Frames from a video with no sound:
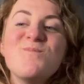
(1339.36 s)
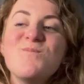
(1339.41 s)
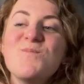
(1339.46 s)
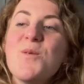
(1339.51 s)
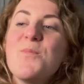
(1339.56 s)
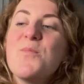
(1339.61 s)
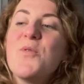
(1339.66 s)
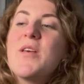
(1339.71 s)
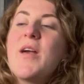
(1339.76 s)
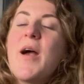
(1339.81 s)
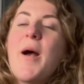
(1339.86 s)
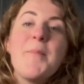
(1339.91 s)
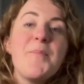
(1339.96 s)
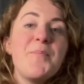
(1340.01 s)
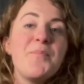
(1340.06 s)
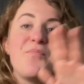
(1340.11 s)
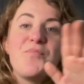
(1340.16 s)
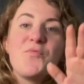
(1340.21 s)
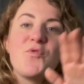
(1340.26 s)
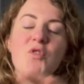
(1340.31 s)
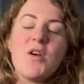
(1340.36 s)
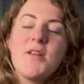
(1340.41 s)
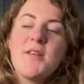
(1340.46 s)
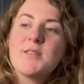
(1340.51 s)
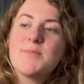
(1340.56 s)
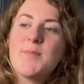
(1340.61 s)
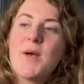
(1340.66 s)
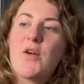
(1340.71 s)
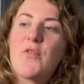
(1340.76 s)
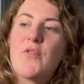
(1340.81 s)
But yeah,
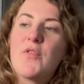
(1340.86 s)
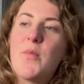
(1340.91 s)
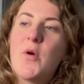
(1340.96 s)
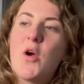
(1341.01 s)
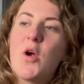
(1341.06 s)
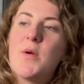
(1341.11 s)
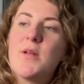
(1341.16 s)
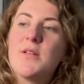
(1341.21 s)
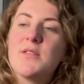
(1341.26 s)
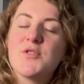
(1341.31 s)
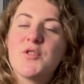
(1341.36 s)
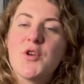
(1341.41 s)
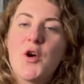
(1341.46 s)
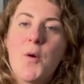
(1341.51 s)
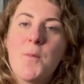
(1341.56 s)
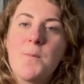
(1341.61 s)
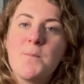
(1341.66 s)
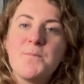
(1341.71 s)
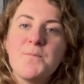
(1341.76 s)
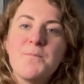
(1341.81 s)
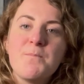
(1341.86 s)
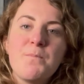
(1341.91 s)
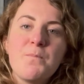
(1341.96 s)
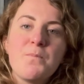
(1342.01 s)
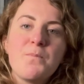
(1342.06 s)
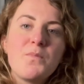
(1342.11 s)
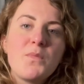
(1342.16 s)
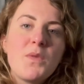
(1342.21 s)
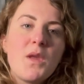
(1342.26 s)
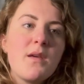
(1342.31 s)
training's mega at the moment, so
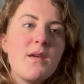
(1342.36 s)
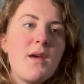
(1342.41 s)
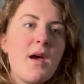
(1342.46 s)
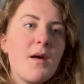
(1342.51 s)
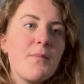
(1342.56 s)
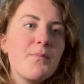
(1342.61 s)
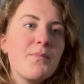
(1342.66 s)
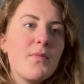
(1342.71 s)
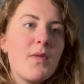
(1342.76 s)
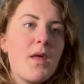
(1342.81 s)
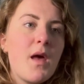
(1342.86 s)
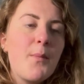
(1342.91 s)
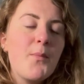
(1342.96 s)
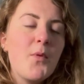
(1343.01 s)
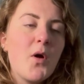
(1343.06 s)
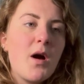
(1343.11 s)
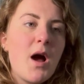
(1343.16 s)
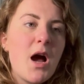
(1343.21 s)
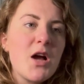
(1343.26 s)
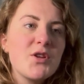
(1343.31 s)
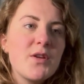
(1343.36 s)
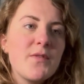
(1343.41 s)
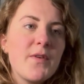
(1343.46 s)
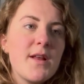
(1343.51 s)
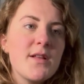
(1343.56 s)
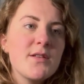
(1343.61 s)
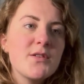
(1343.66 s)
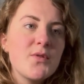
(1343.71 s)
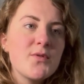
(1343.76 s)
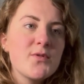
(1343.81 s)
yeah, I'm not actually
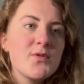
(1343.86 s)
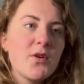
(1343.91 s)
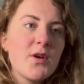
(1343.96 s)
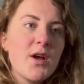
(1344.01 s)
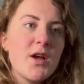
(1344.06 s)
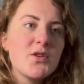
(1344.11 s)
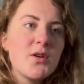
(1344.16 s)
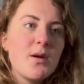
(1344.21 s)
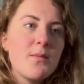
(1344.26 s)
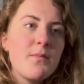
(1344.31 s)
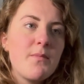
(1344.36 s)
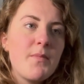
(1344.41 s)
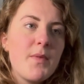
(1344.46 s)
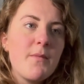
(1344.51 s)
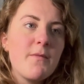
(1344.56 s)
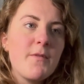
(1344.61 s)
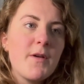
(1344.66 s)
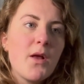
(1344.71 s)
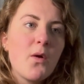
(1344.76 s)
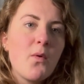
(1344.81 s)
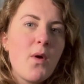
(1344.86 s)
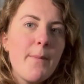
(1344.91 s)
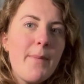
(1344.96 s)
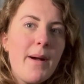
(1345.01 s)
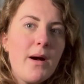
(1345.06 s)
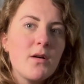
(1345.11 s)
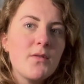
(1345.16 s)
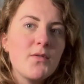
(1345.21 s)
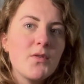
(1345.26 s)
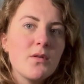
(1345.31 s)
feeling too sluggish. I'm feeling quite
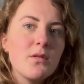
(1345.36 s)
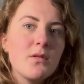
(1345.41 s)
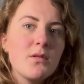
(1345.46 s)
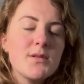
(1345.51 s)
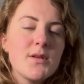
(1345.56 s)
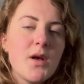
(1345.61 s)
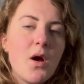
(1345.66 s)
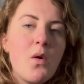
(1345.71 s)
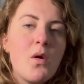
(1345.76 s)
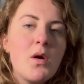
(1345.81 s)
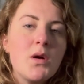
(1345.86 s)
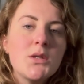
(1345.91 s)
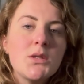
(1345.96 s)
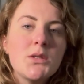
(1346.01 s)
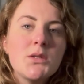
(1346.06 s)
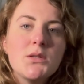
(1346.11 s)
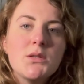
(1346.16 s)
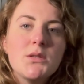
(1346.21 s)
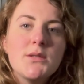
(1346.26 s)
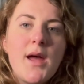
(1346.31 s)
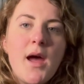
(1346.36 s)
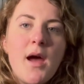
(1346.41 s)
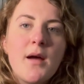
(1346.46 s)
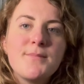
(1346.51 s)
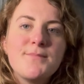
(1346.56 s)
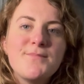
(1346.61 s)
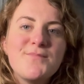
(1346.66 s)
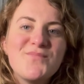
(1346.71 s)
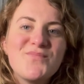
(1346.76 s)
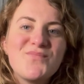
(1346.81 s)
powerful, so yeah,
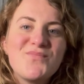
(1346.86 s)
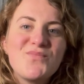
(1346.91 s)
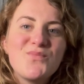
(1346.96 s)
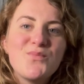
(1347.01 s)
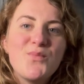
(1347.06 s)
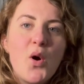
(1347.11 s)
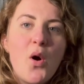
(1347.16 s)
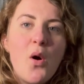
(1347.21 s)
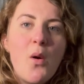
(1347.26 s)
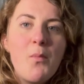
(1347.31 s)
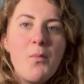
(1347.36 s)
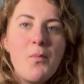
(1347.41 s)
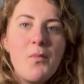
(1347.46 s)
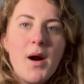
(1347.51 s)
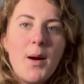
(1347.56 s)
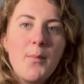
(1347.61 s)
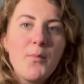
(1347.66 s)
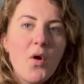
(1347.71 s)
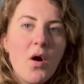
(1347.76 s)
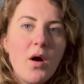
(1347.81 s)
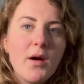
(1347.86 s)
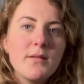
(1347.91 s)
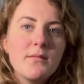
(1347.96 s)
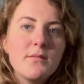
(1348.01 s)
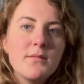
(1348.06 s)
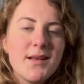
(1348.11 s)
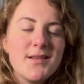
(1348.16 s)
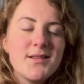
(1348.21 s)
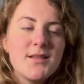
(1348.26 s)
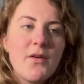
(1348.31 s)
but I'm not
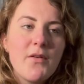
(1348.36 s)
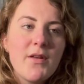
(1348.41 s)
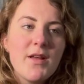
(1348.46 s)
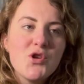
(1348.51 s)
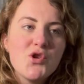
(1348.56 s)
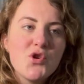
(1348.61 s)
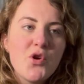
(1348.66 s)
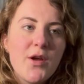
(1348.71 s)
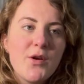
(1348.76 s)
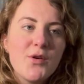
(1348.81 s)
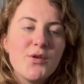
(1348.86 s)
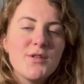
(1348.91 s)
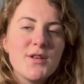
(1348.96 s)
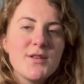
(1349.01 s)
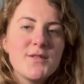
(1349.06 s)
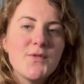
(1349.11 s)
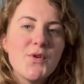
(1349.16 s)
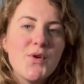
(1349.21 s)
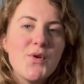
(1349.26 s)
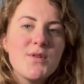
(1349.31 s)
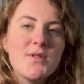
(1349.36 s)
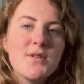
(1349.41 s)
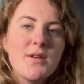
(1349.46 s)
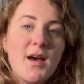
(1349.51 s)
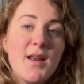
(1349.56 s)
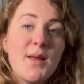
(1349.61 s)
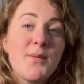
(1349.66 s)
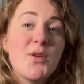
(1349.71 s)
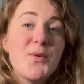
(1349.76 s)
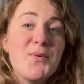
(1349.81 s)
necessarily enjoying all this food,
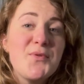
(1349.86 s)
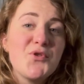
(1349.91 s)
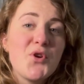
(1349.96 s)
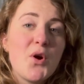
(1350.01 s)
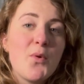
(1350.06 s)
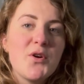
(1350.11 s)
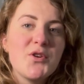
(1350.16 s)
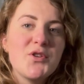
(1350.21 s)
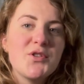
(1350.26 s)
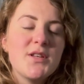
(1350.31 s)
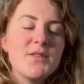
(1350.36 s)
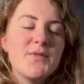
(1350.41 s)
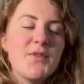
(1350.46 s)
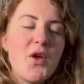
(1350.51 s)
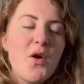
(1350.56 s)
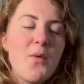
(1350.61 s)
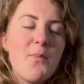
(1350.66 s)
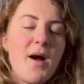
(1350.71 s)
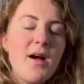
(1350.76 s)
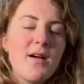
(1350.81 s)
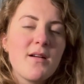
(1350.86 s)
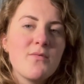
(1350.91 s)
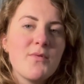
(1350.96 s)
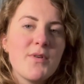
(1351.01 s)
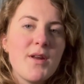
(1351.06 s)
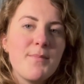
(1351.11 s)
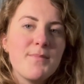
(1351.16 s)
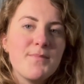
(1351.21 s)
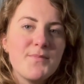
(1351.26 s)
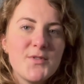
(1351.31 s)
and I'm going to enjoy watching this video back
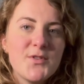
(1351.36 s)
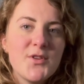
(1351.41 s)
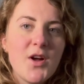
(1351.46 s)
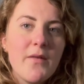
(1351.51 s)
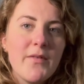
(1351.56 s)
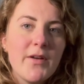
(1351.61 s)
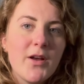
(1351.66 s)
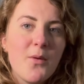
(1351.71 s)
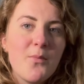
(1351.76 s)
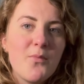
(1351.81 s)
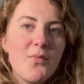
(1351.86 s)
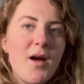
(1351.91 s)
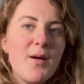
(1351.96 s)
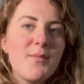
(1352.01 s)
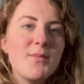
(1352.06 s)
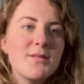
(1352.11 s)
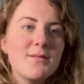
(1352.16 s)
when I'm starving on prep.